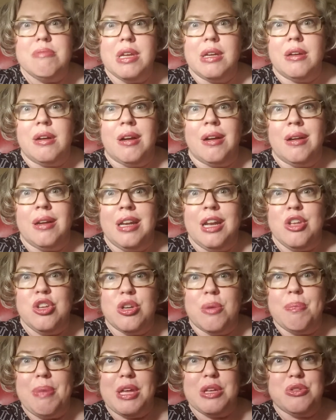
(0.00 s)
mirror and in
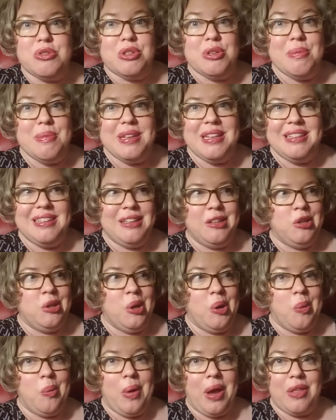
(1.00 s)
your bedroom and, you
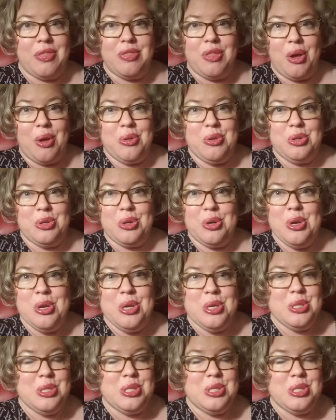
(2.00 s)
know, at, on your